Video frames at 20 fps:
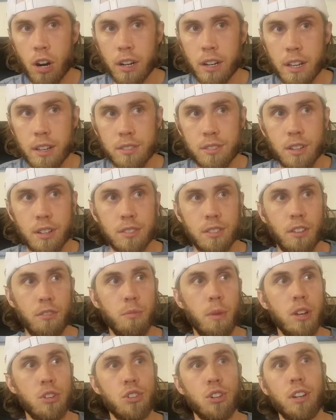it is because I've
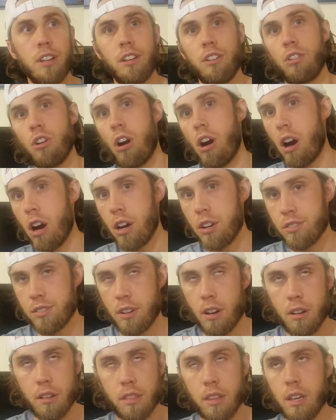measured it in cars and
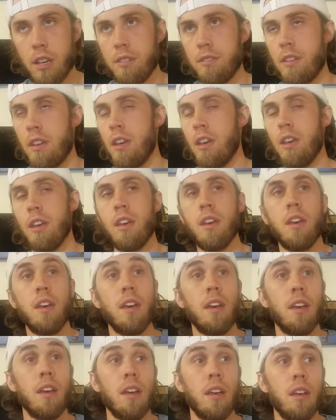other things.
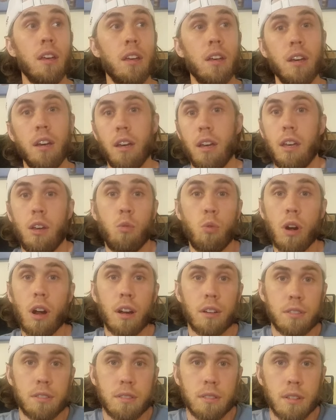It
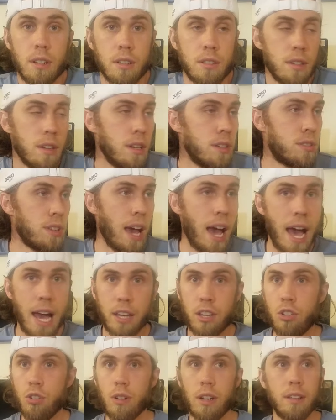works. It's
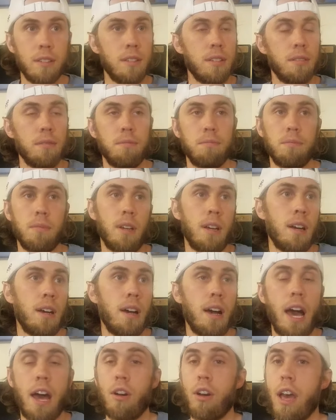accurate.
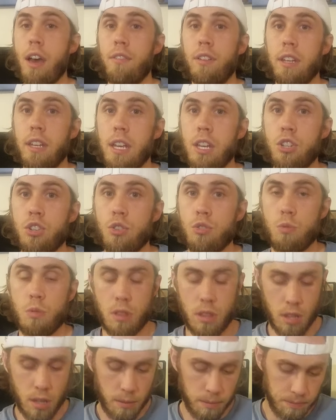I don't have any issues
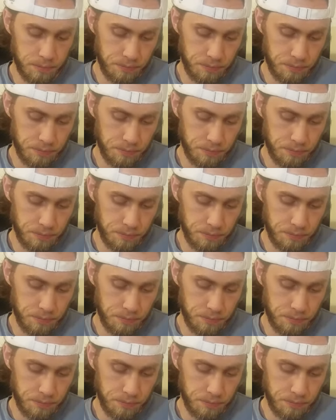with it.